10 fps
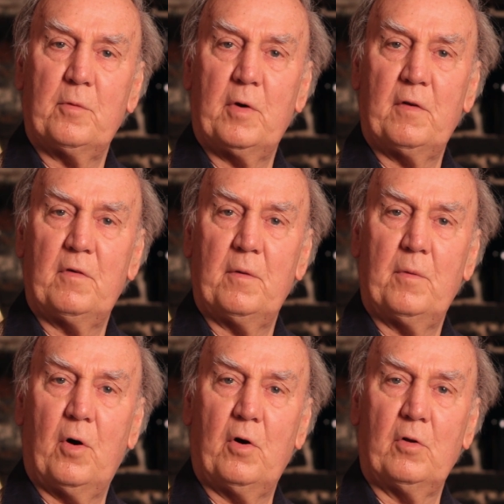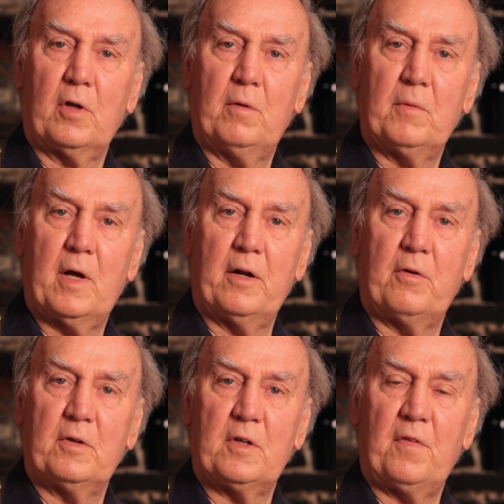from one of the oil
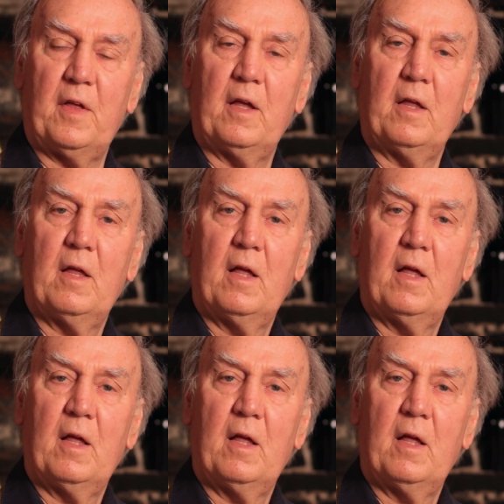countries, I think,